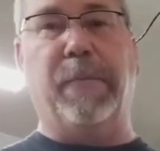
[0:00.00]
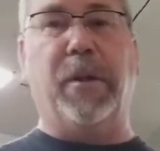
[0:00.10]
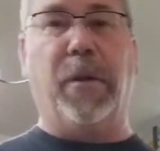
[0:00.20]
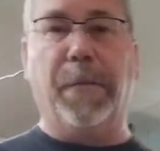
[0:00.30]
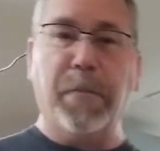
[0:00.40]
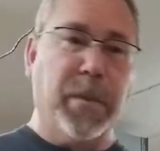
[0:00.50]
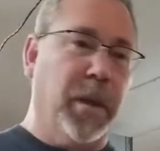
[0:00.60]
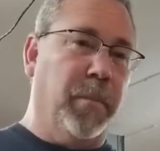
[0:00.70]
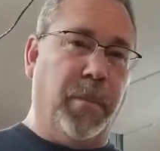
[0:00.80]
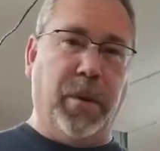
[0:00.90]
You know,
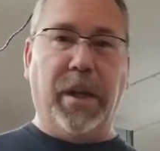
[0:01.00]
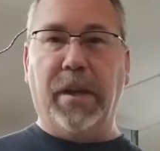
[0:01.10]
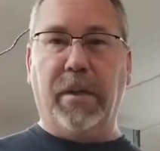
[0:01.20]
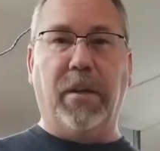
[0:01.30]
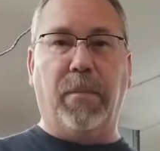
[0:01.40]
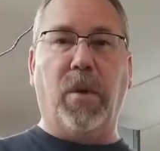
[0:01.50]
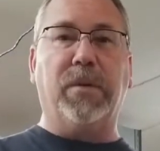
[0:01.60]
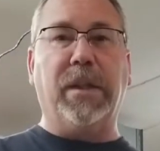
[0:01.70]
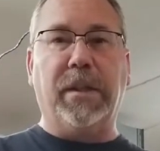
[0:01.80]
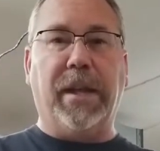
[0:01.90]
put in a little
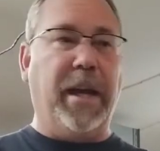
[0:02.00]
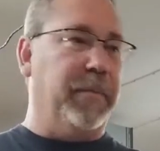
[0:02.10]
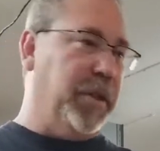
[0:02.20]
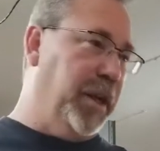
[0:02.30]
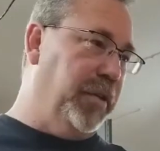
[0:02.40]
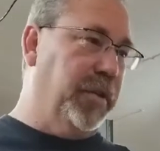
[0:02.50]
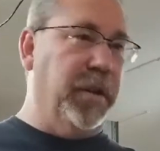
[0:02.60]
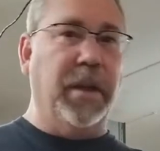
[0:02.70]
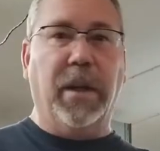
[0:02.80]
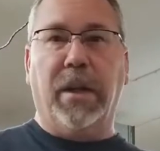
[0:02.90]
bolt-in cam, change the,